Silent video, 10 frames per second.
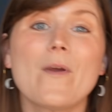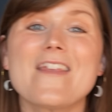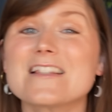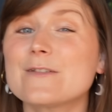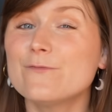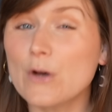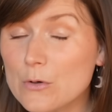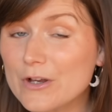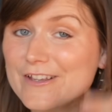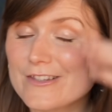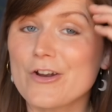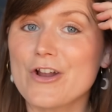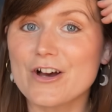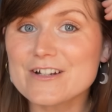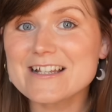with its focus on
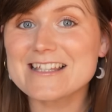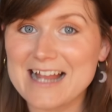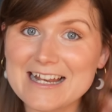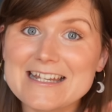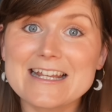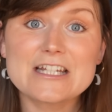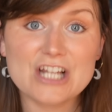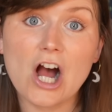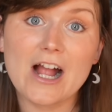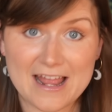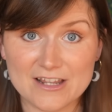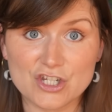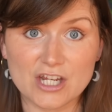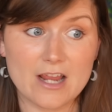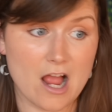understanding dark energy,